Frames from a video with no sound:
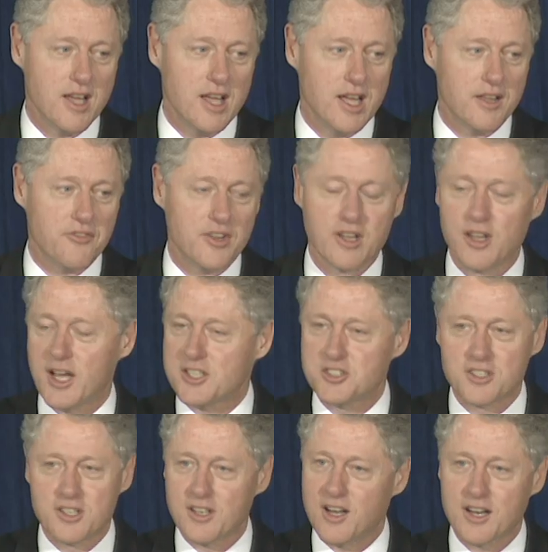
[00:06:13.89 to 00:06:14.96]
If the
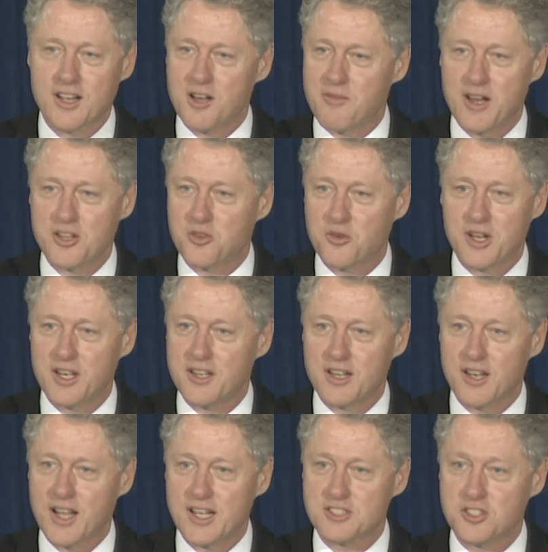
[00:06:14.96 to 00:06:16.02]
election had not come out the way it did
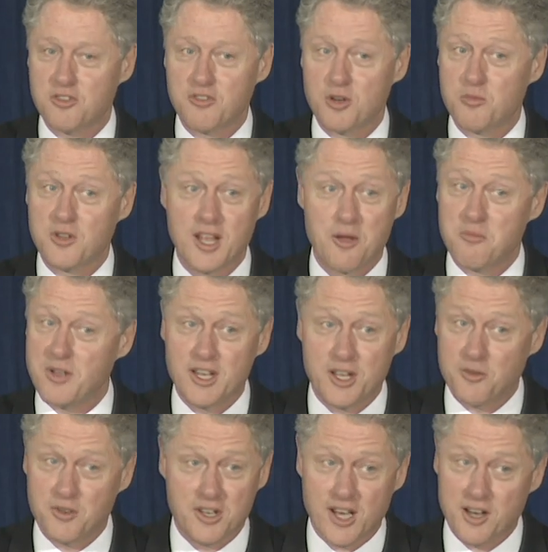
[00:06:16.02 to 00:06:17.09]
last November, that
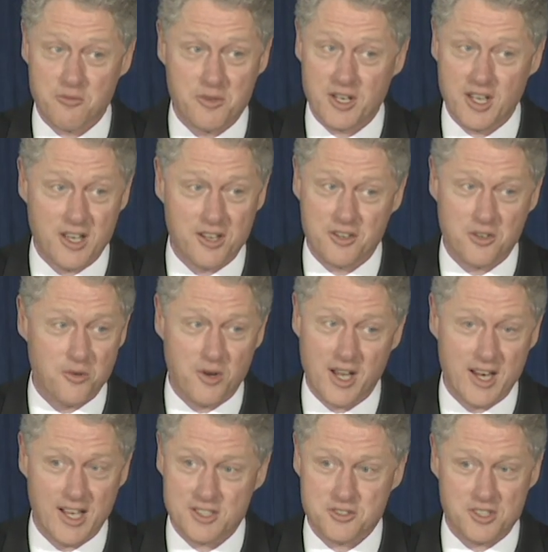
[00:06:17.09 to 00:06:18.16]
meeting would not have been held in the White
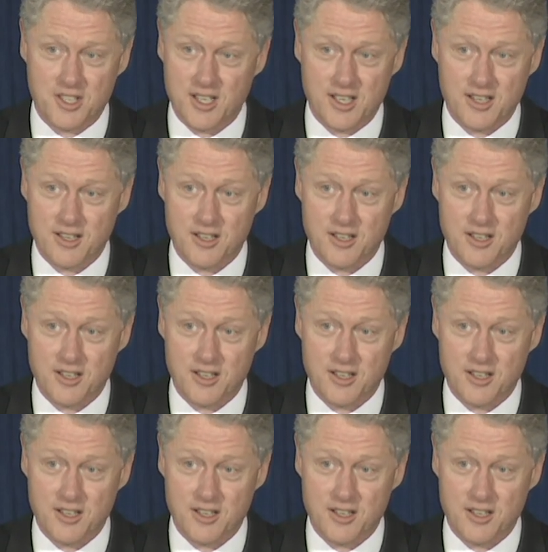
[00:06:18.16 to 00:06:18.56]
House today.